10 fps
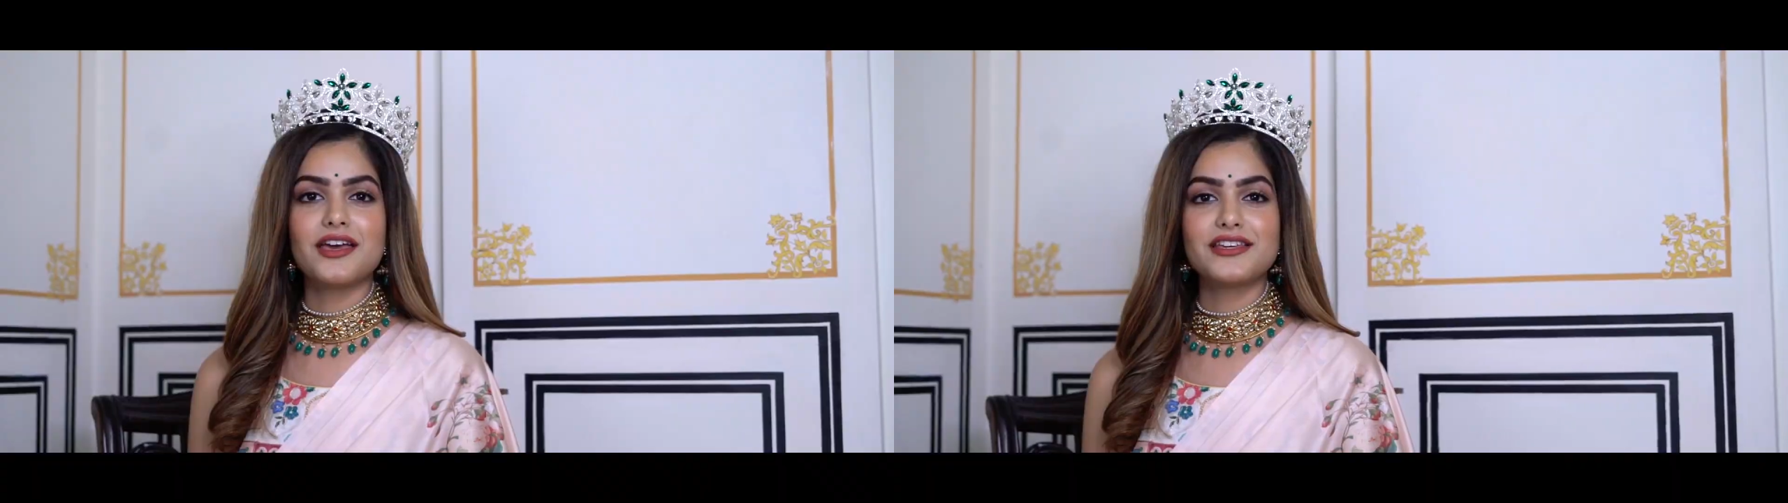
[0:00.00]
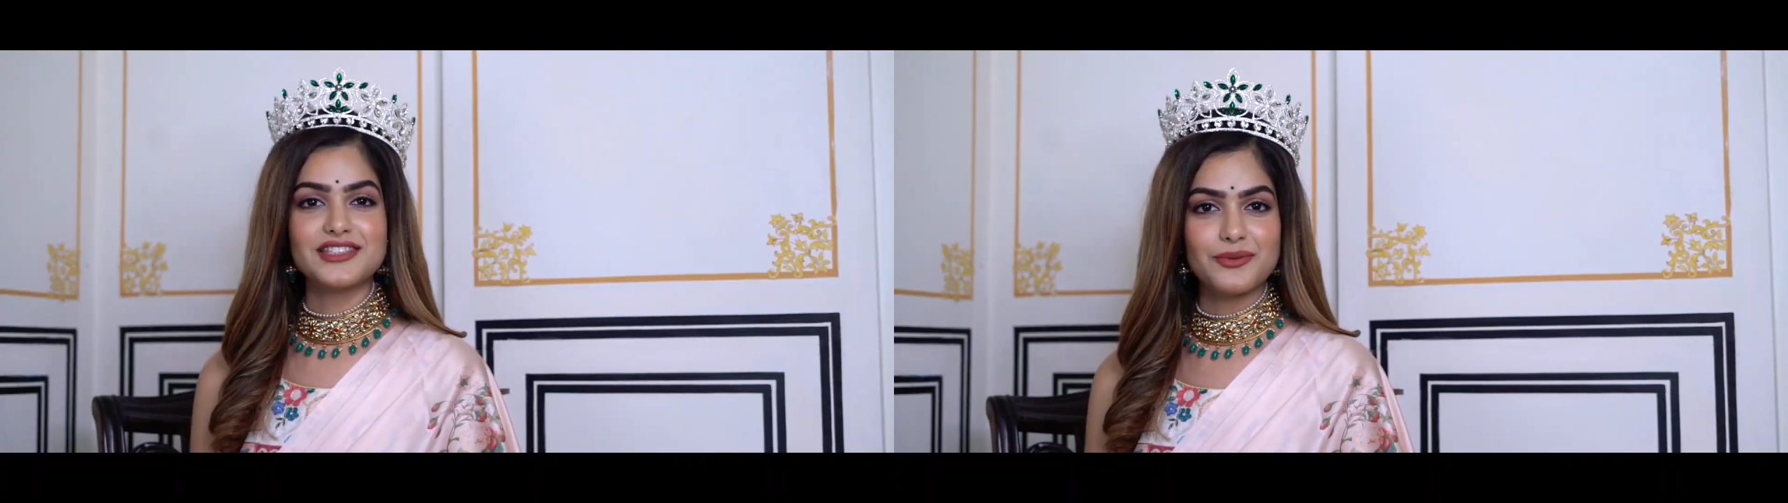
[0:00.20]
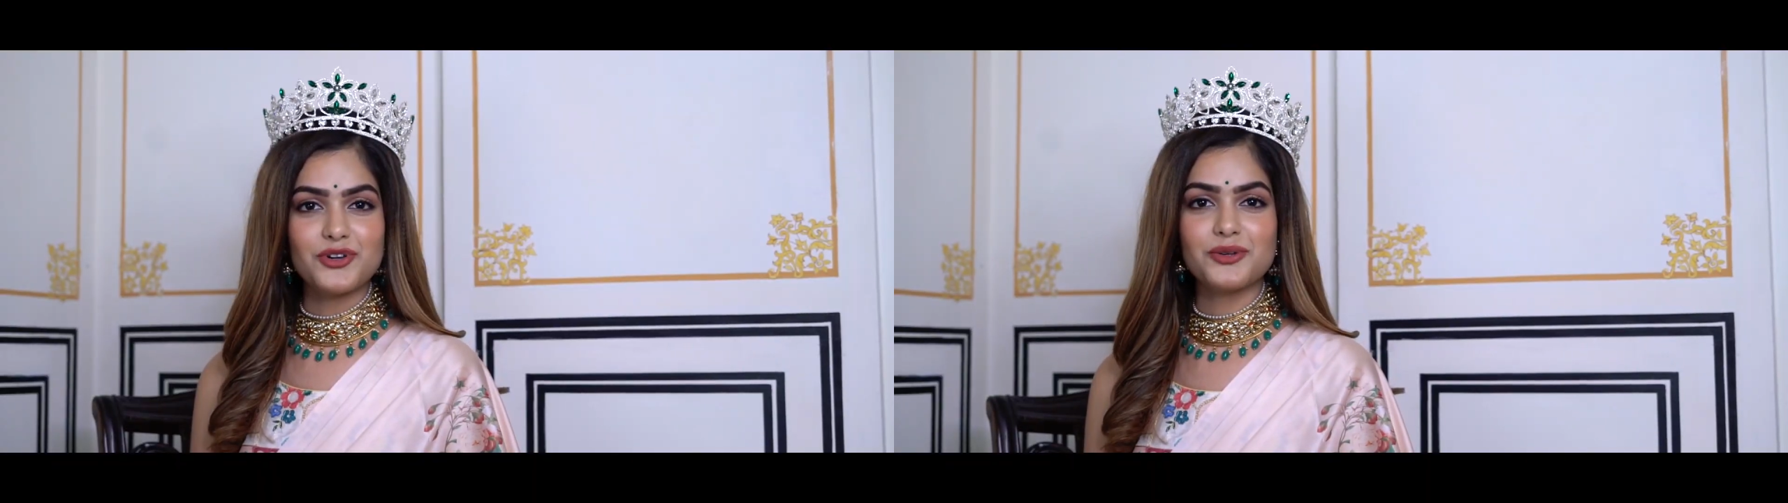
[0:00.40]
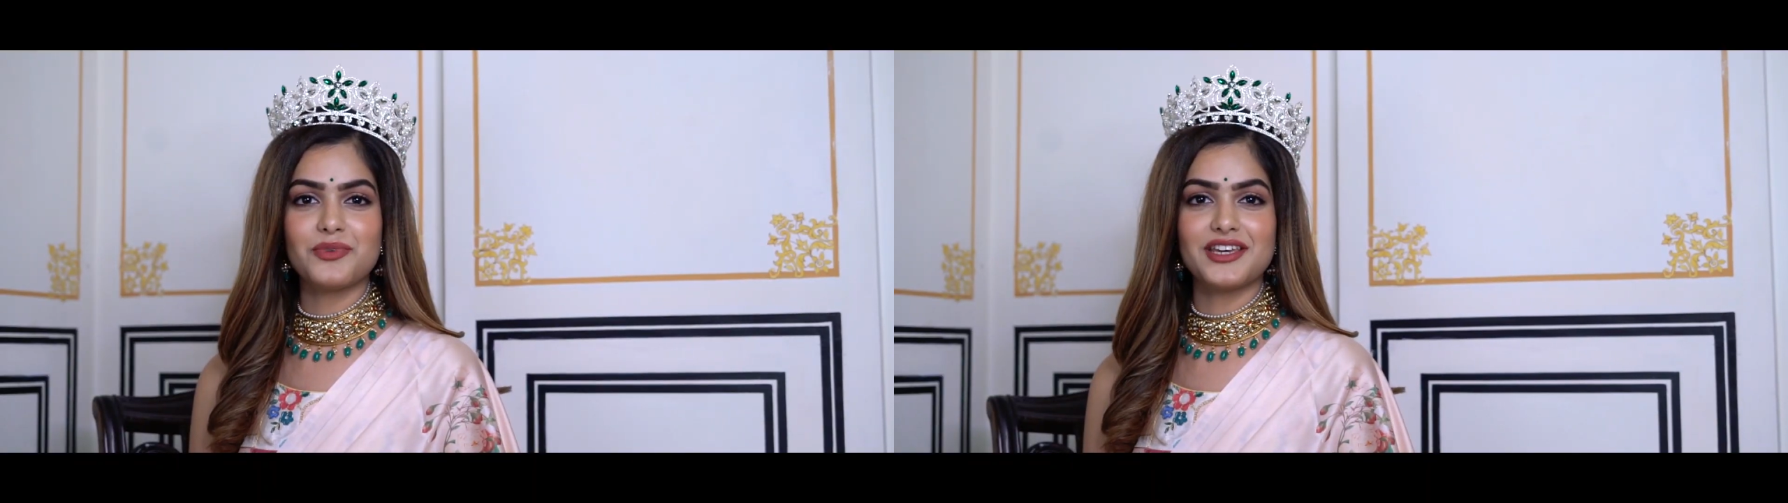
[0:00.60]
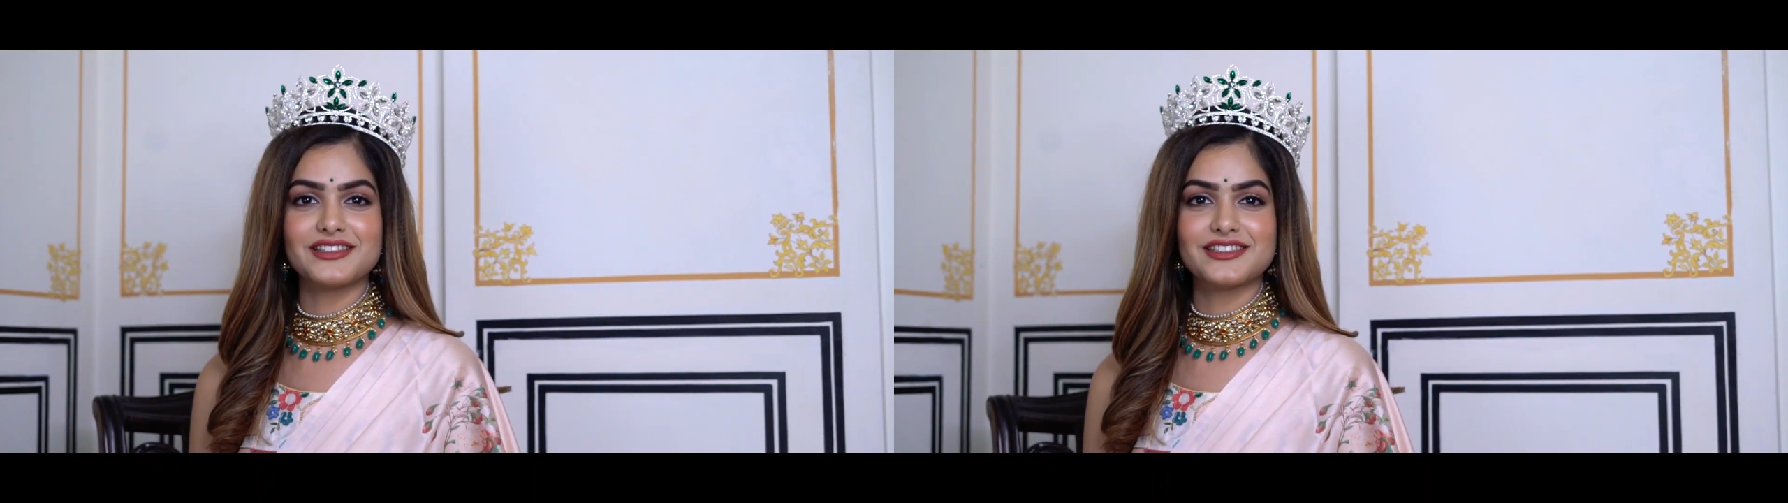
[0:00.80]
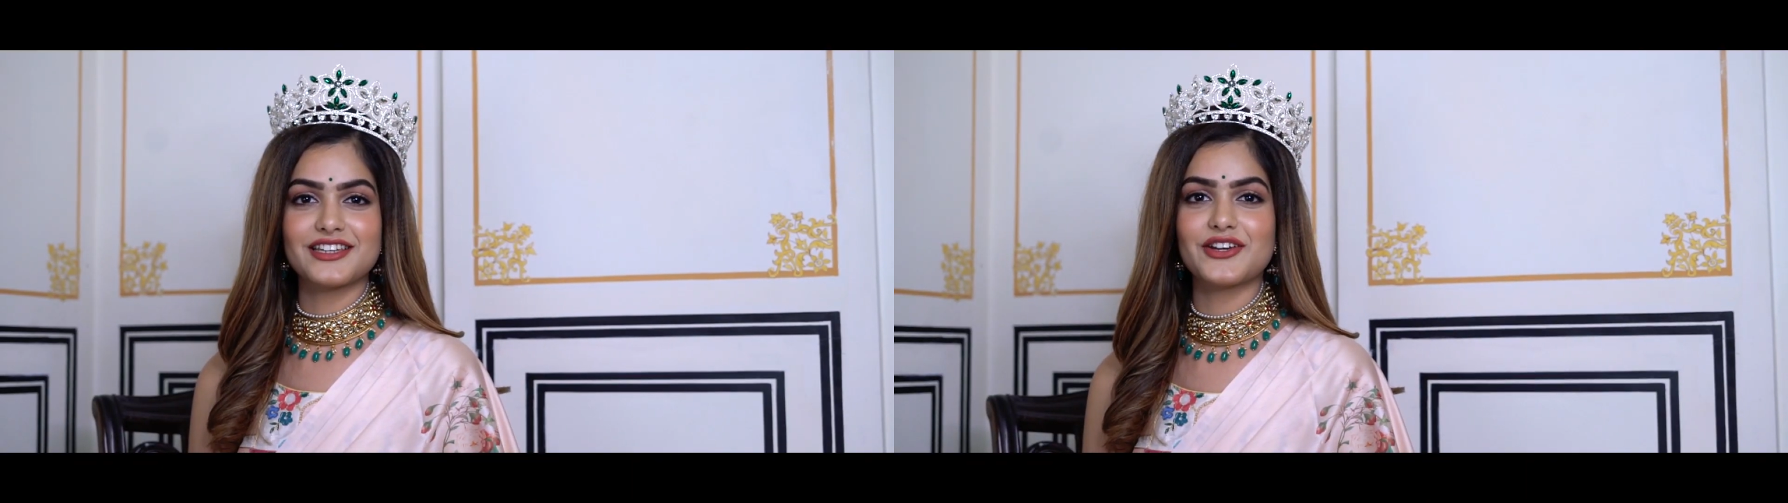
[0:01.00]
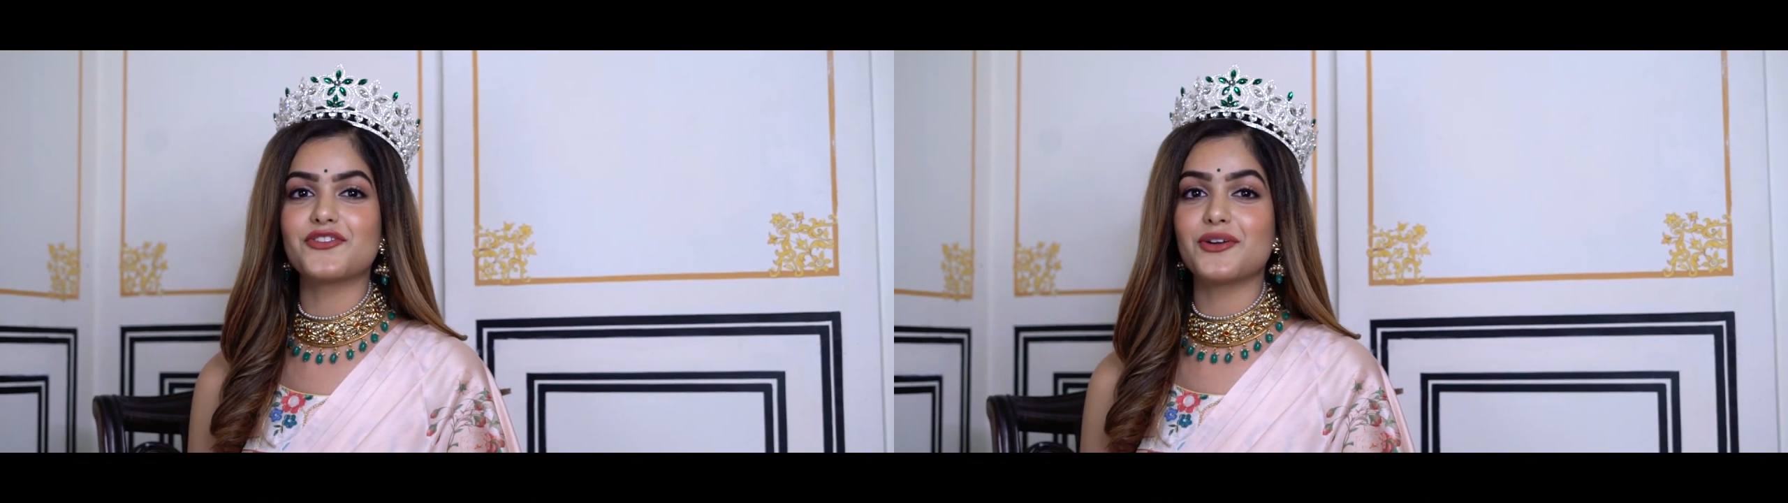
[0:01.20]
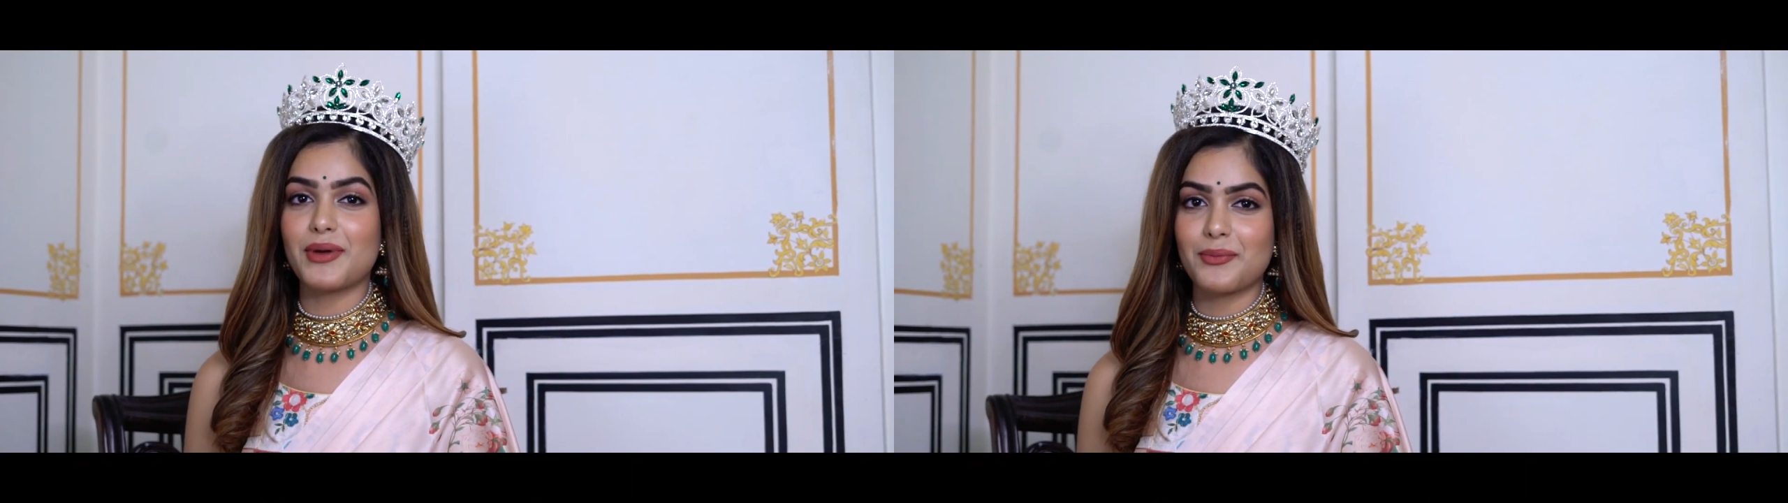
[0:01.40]
Simran means
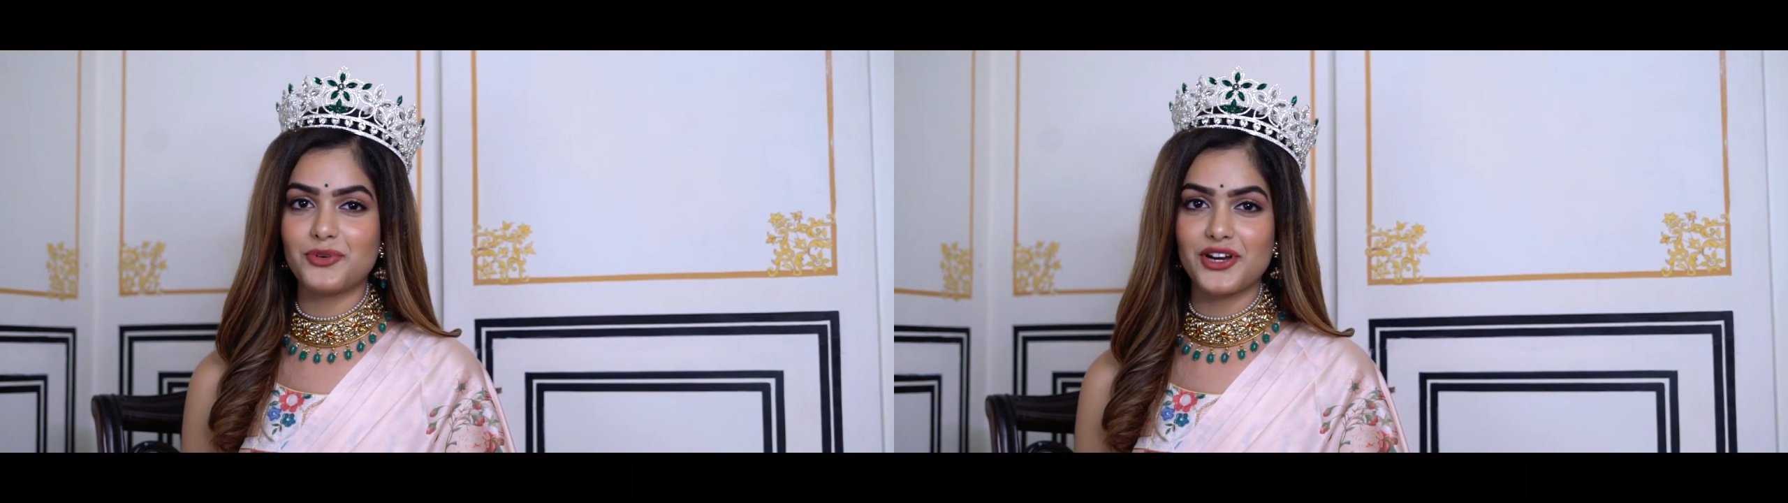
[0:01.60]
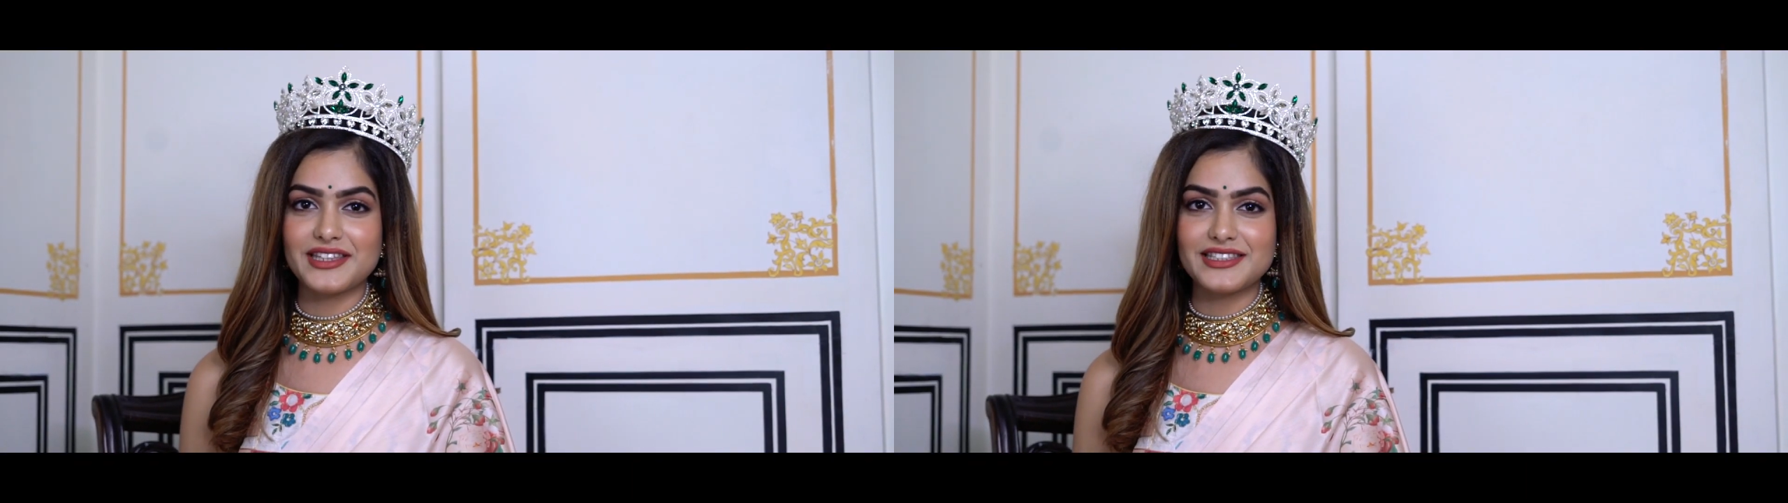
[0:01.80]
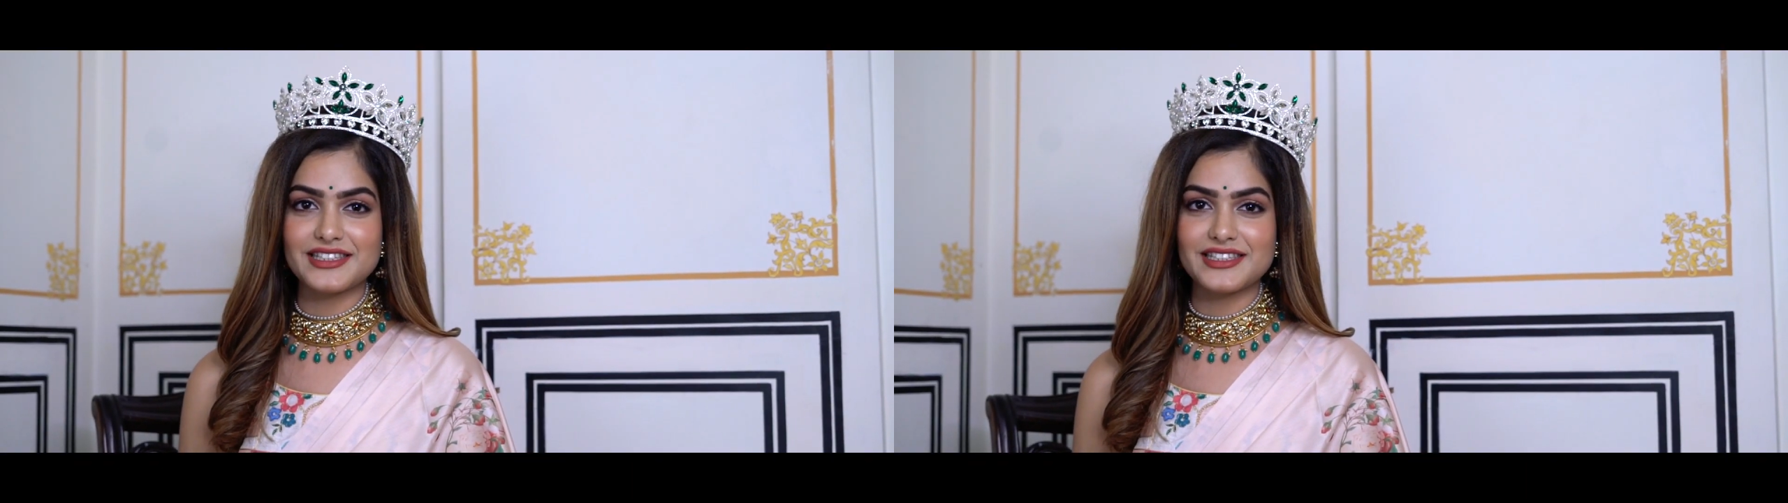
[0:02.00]
remembrance,